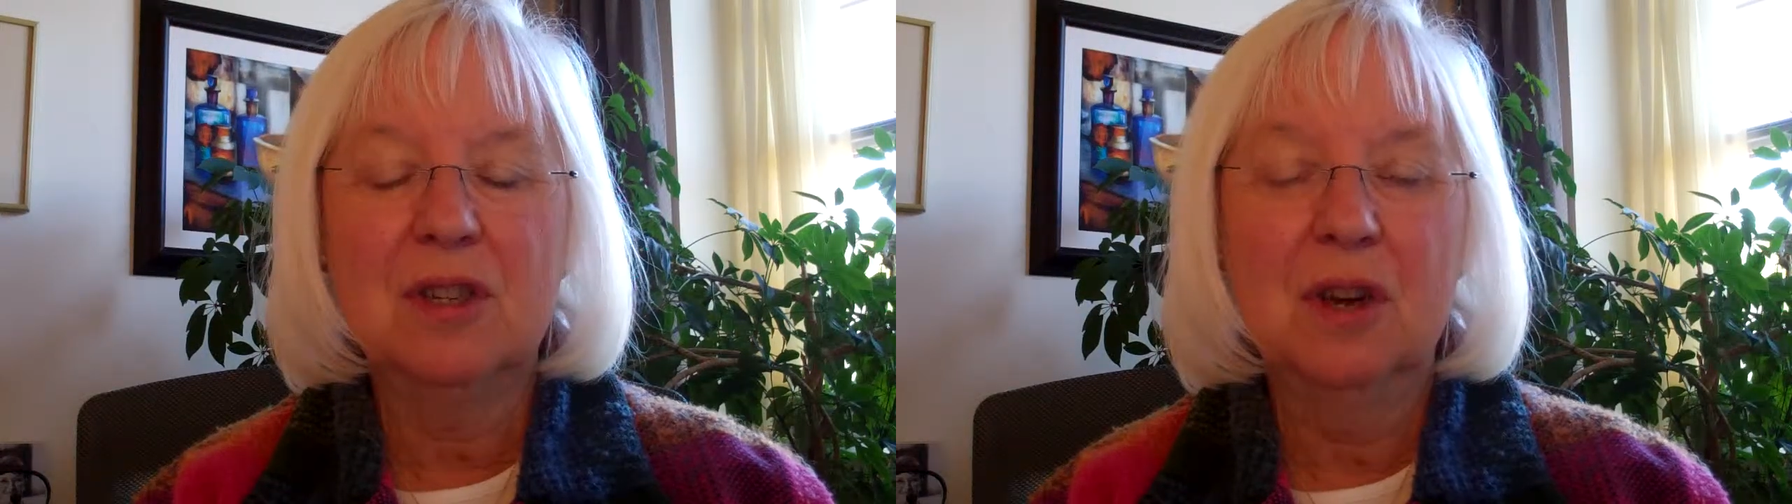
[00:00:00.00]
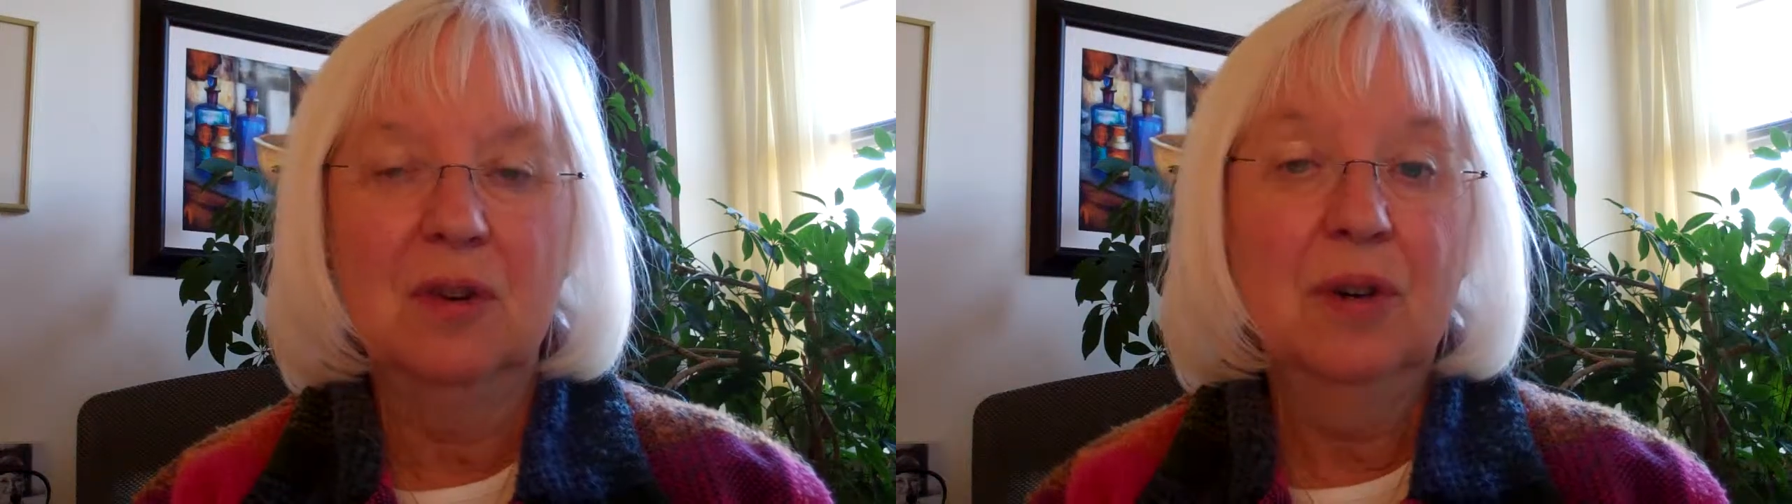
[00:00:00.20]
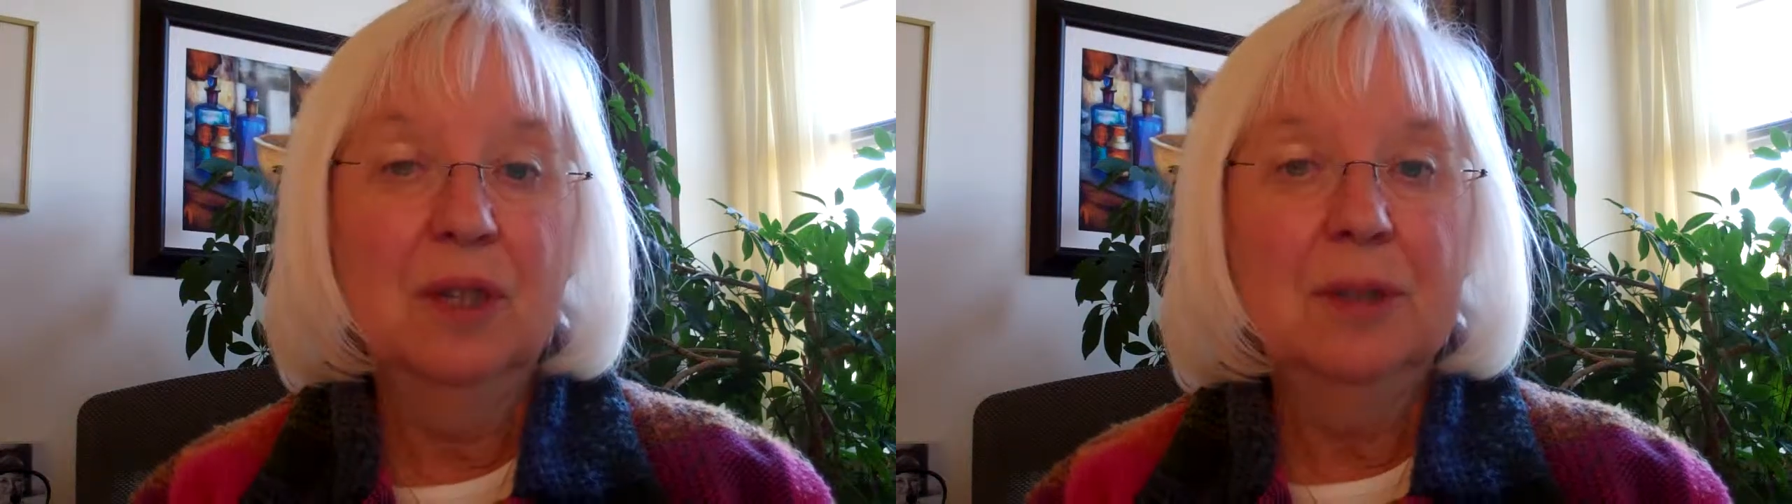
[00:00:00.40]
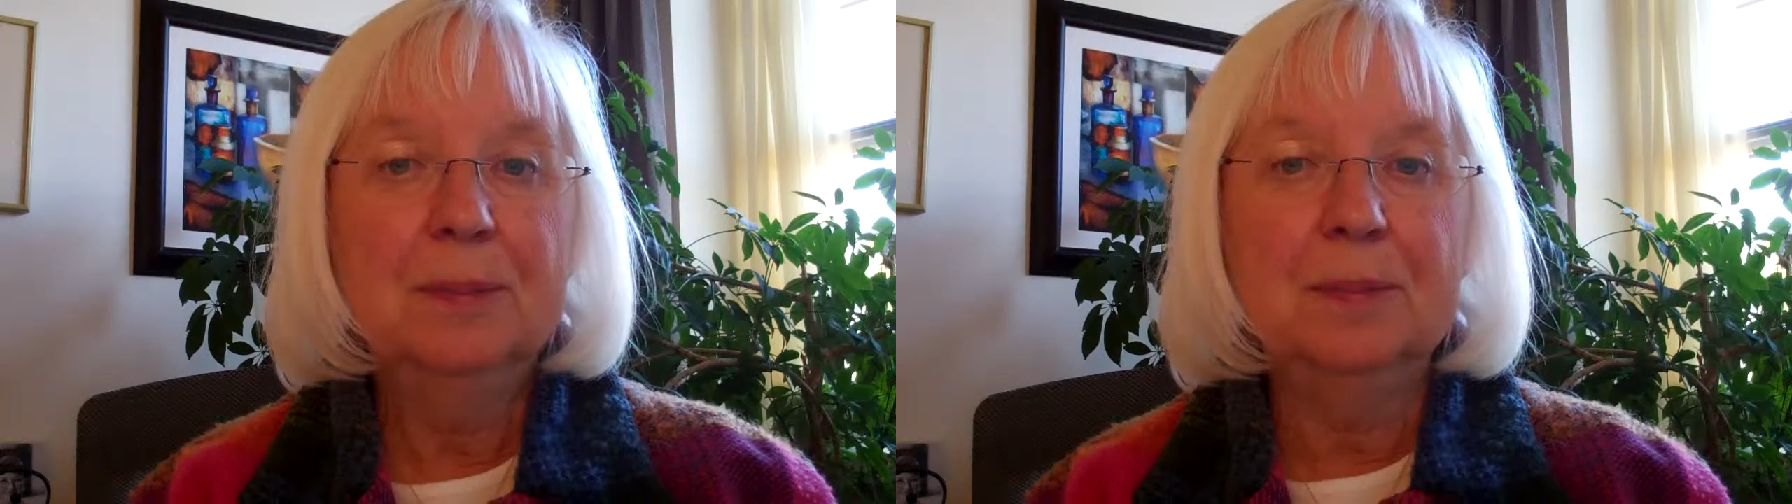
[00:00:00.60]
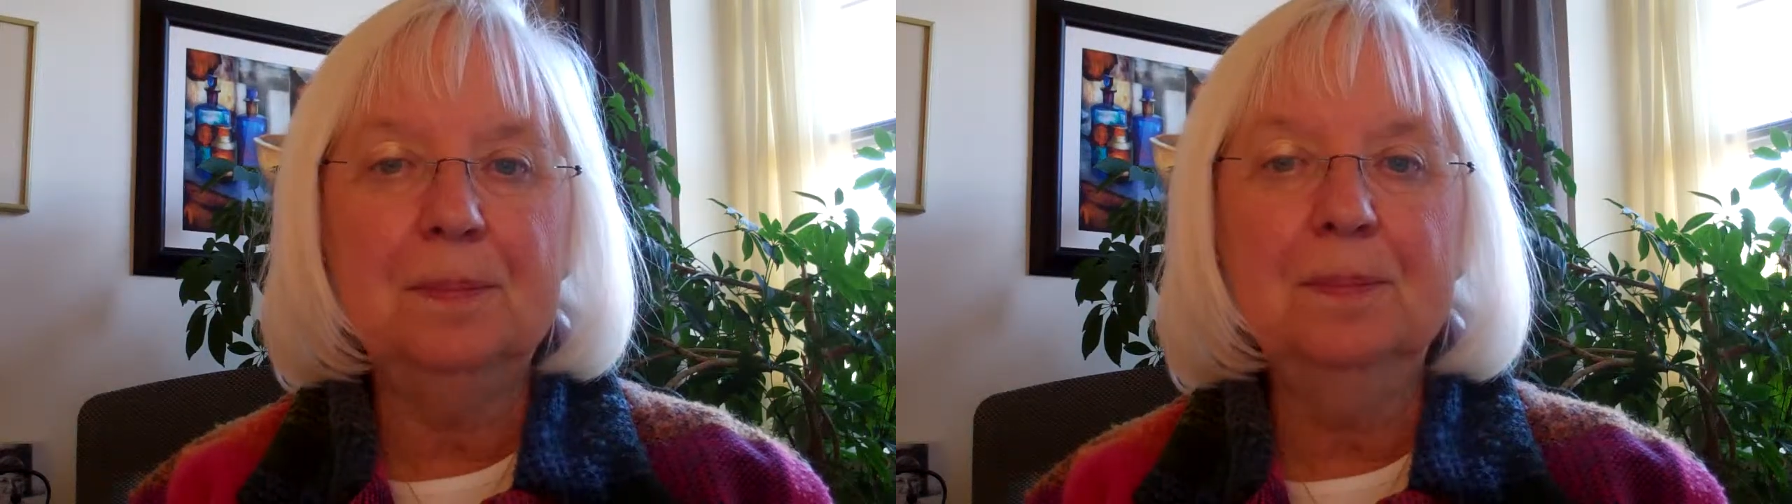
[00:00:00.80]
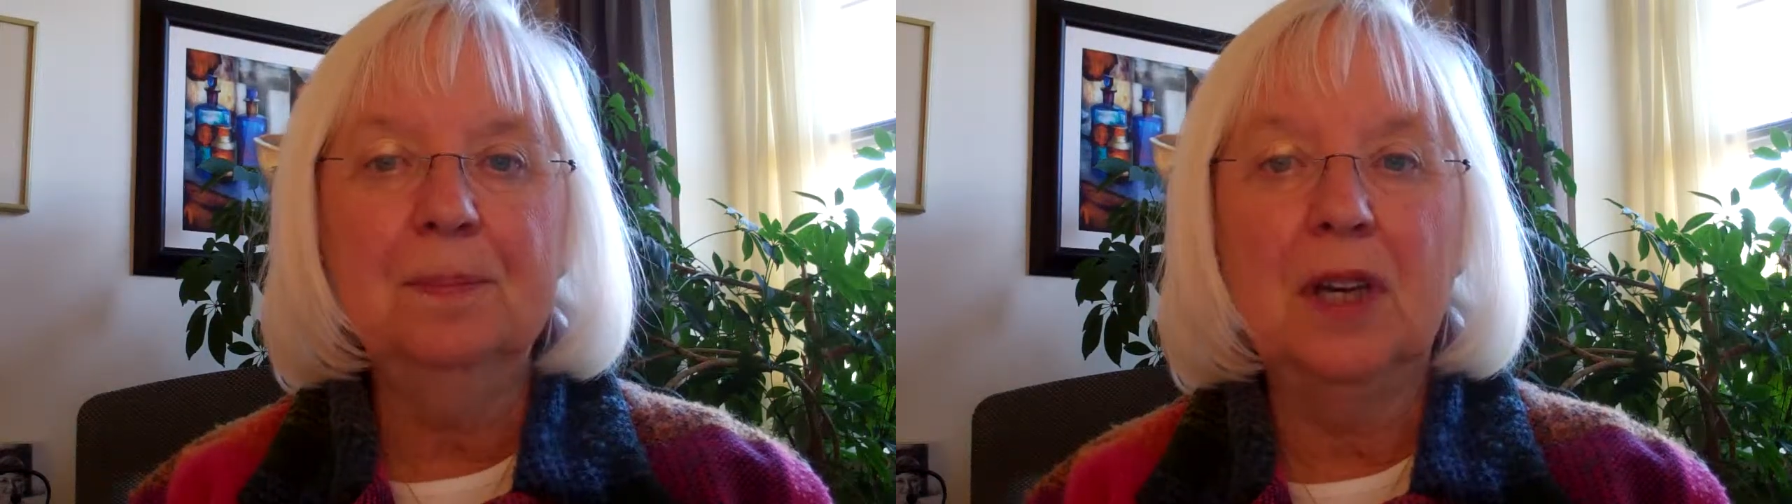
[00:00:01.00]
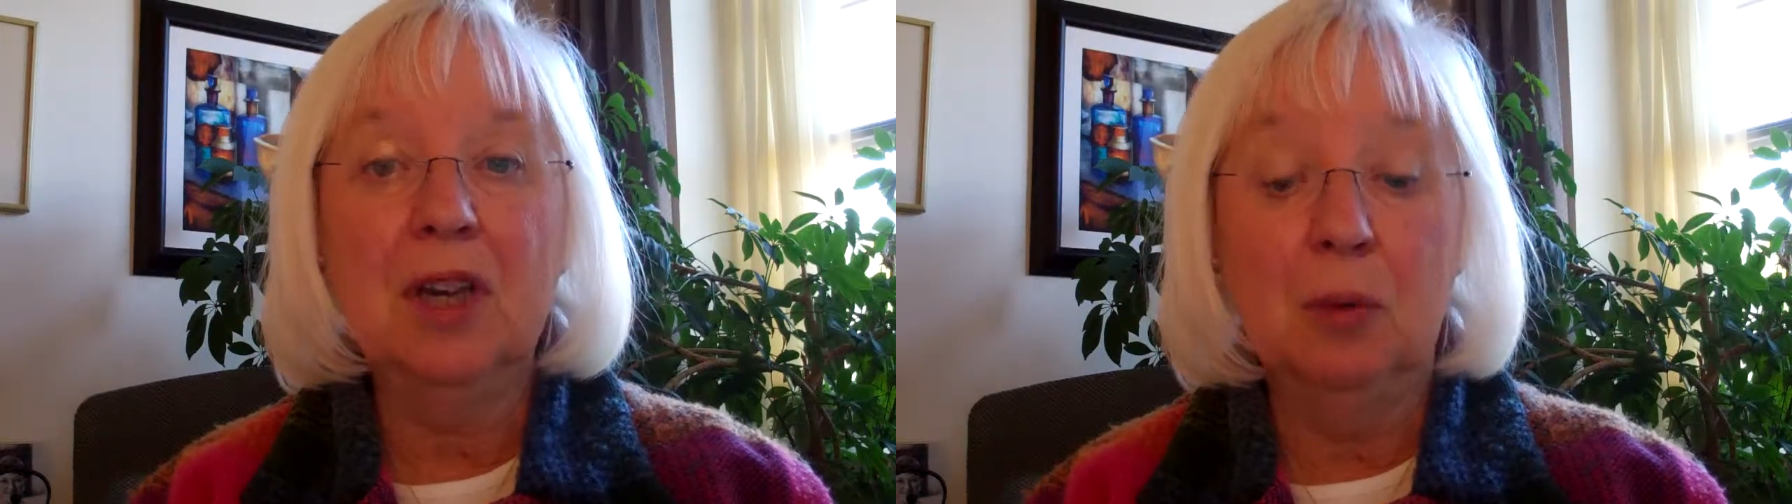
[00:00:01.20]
So I